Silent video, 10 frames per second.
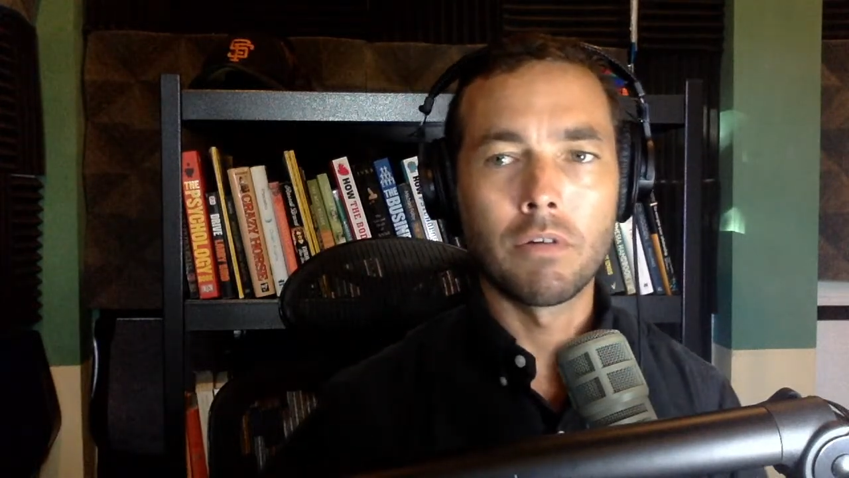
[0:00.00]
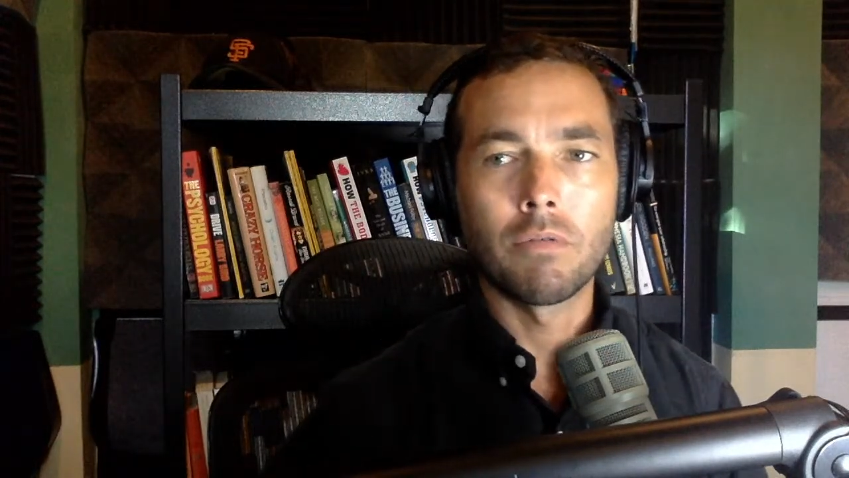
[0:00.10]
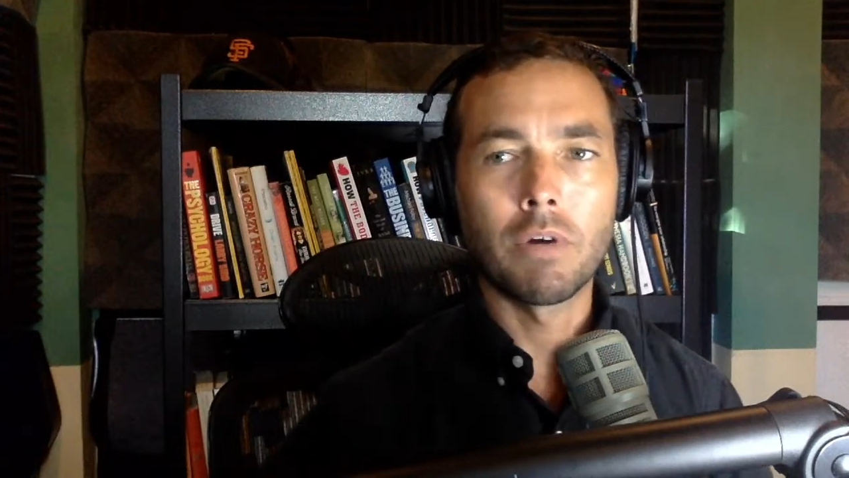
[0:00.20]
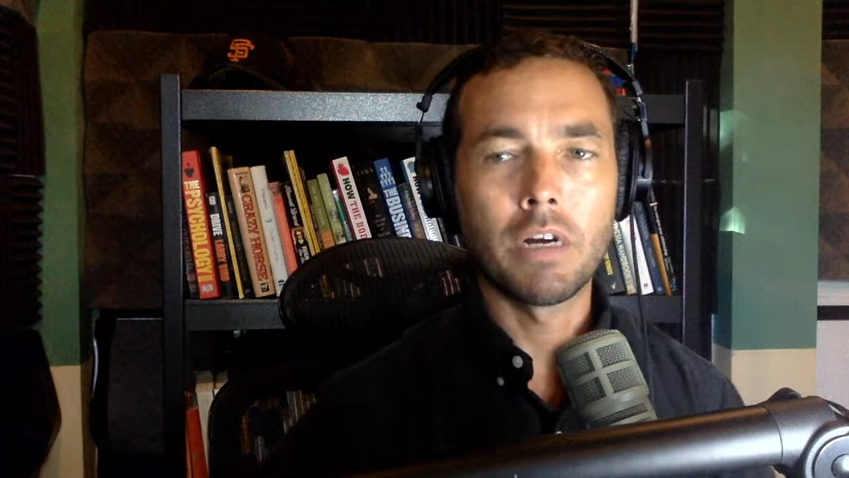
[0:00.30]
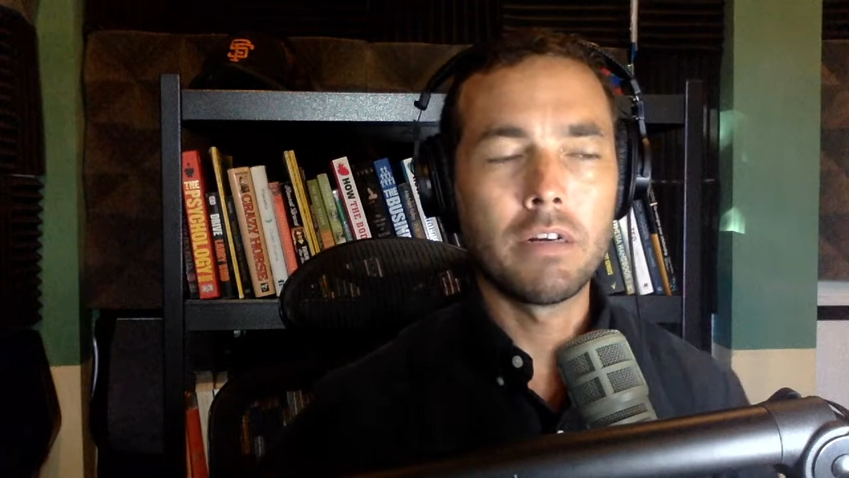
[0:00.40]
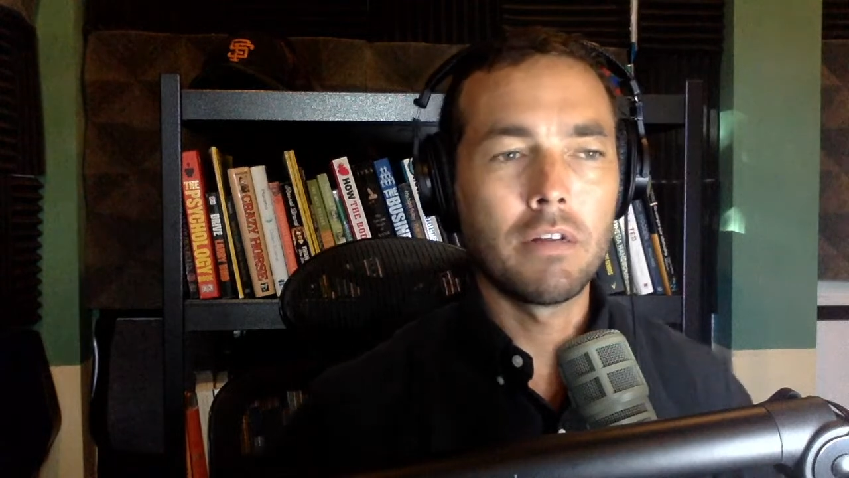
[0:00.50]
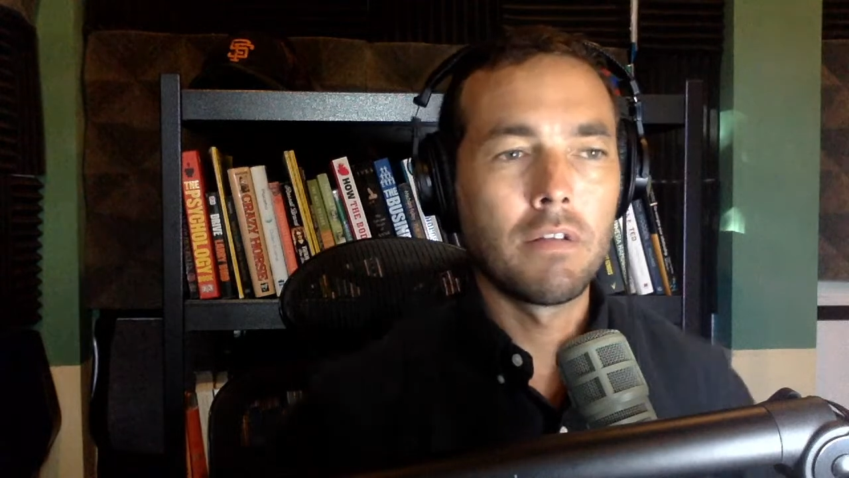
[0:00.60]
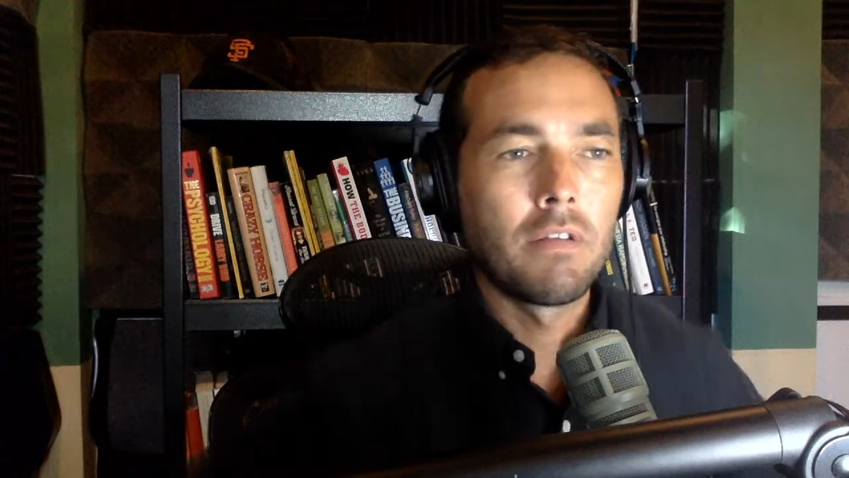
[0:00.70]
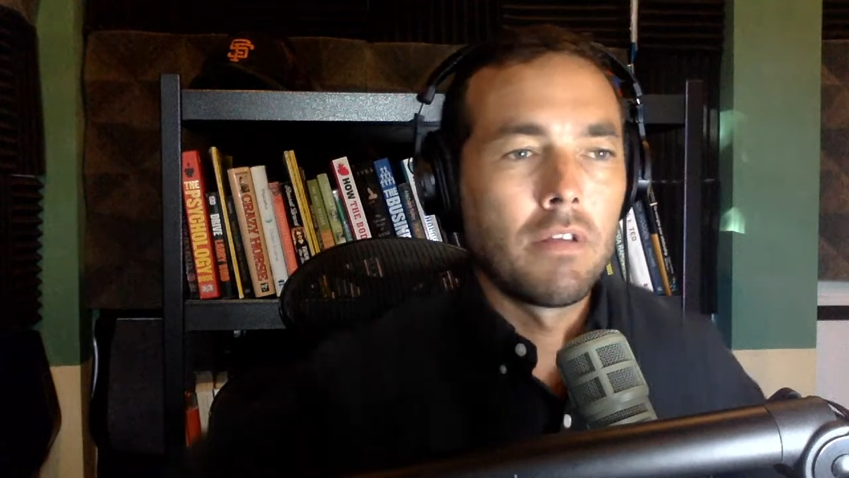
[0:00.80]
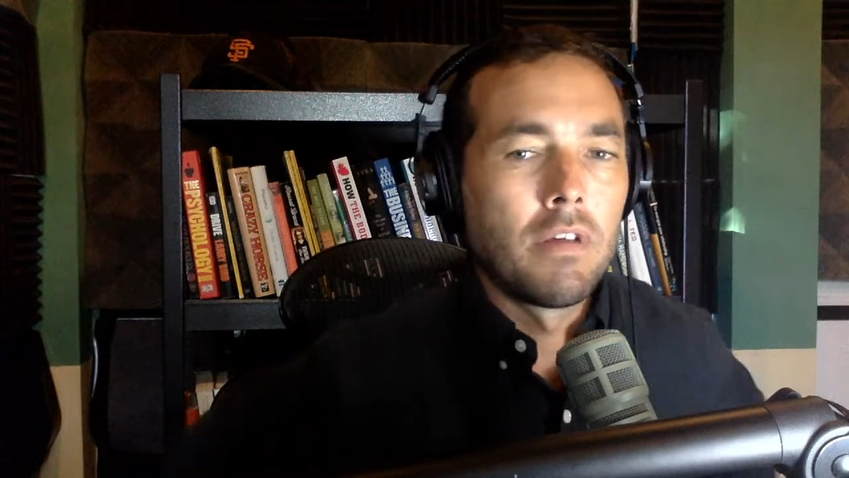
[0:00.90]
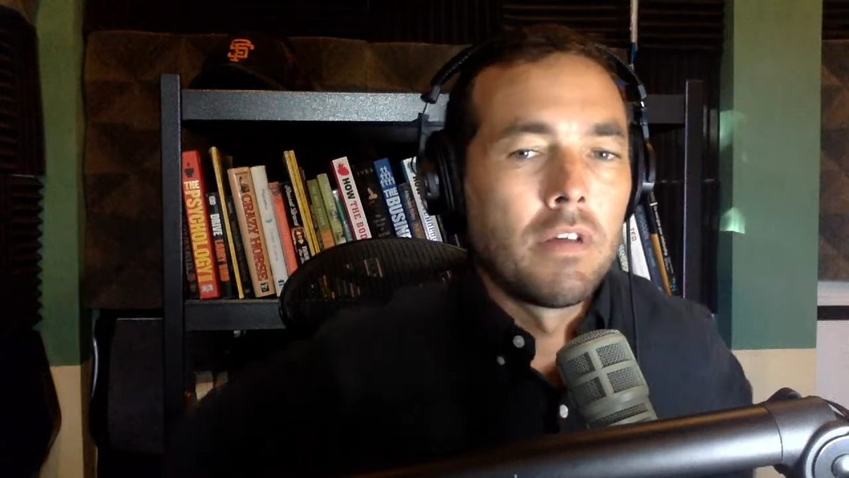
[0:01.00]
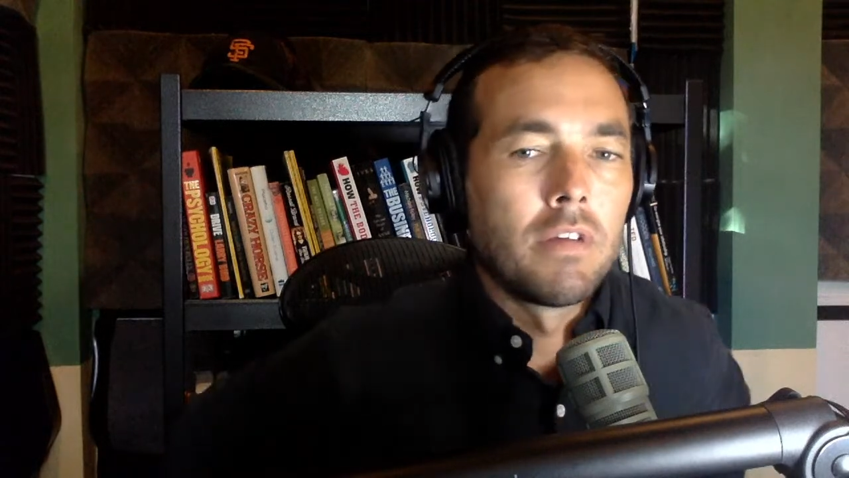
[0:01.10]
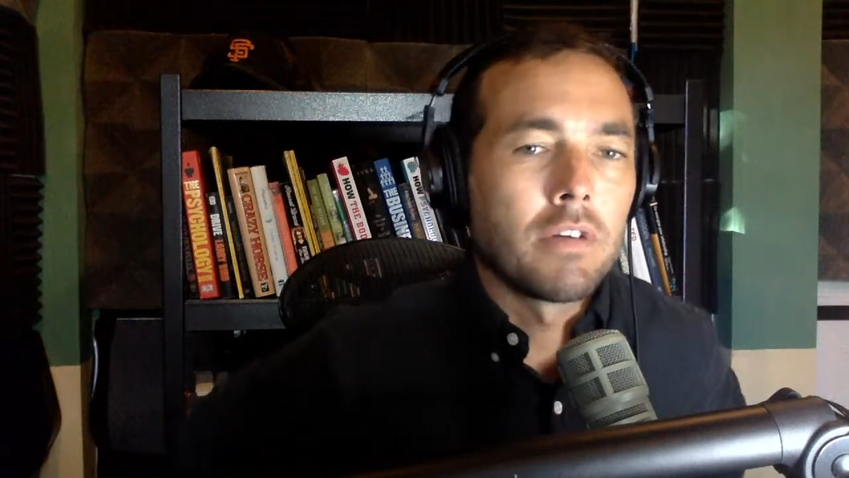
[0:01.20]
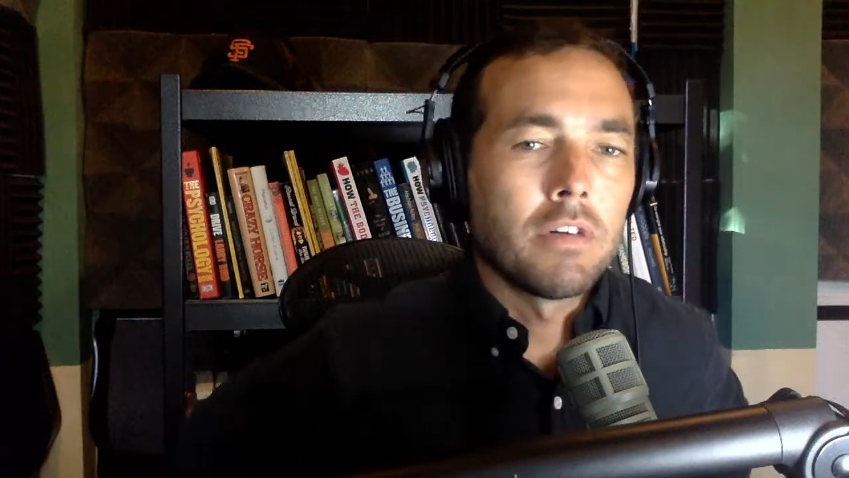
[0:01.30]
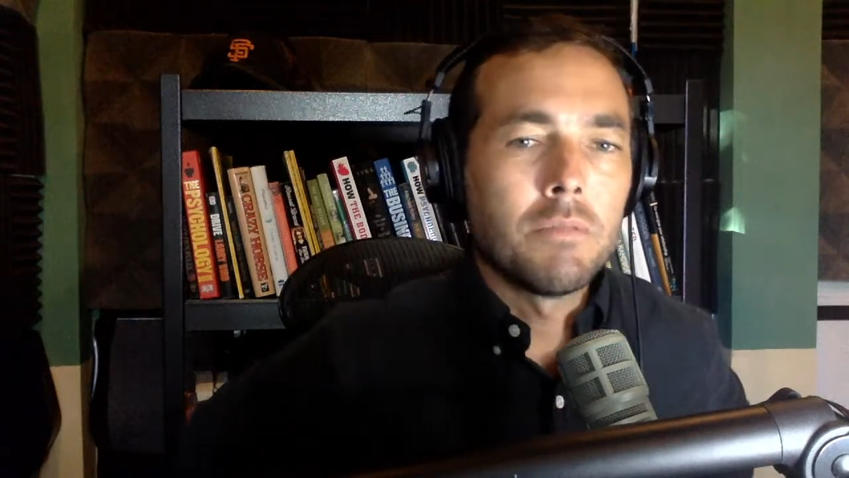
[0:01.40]
right?
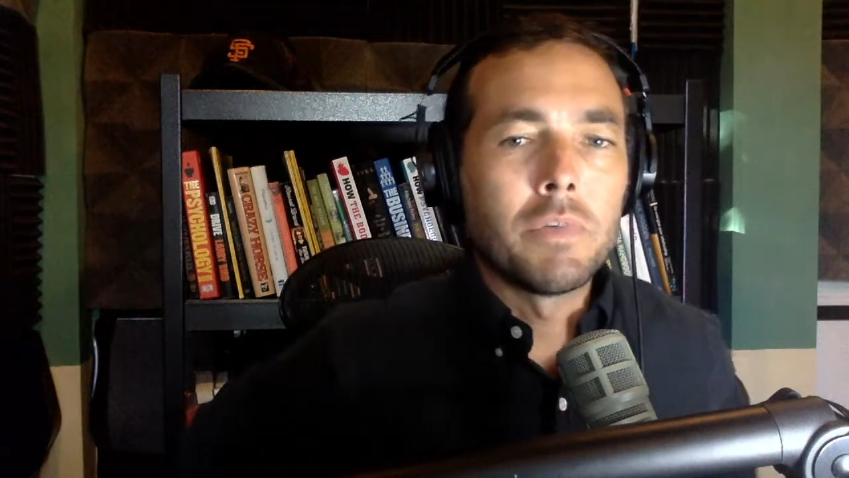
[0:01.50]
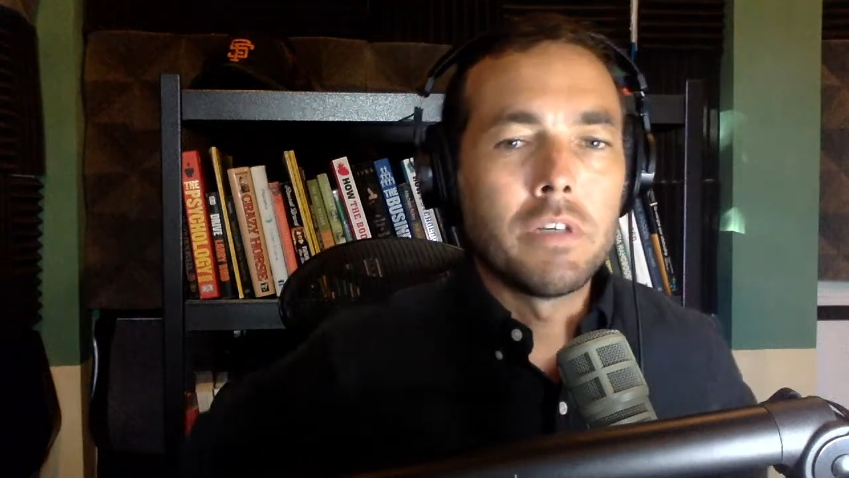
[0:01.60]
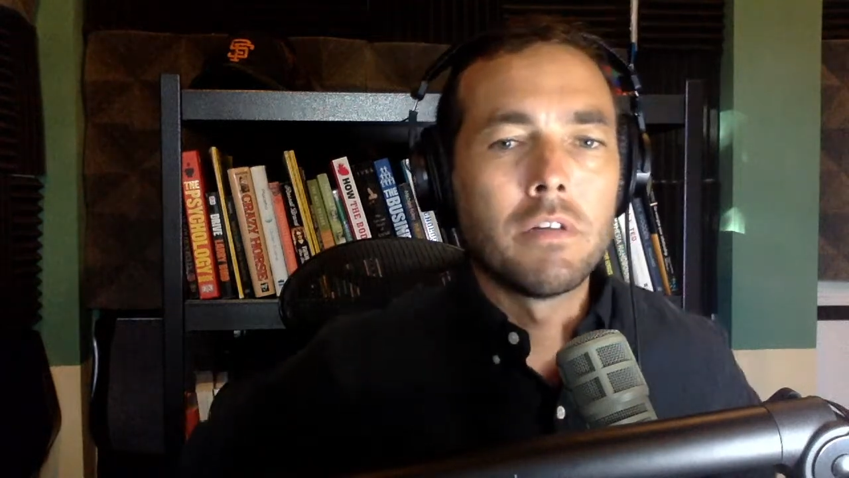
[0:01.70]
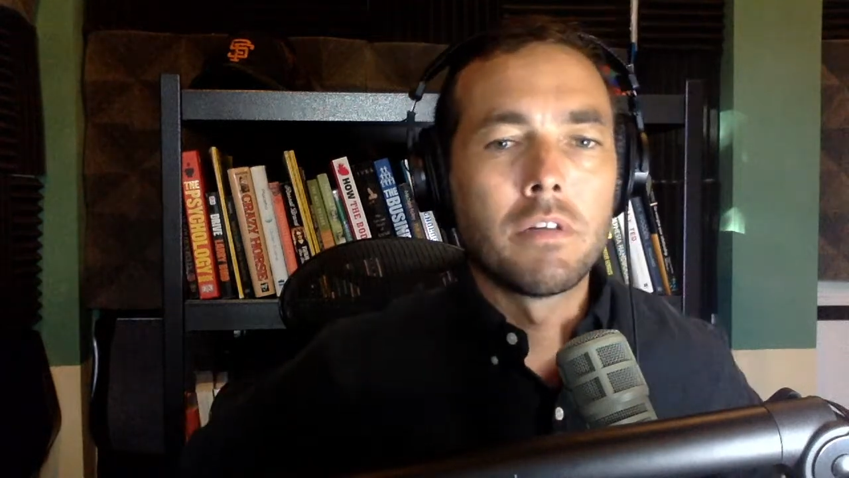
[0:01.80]
Could be.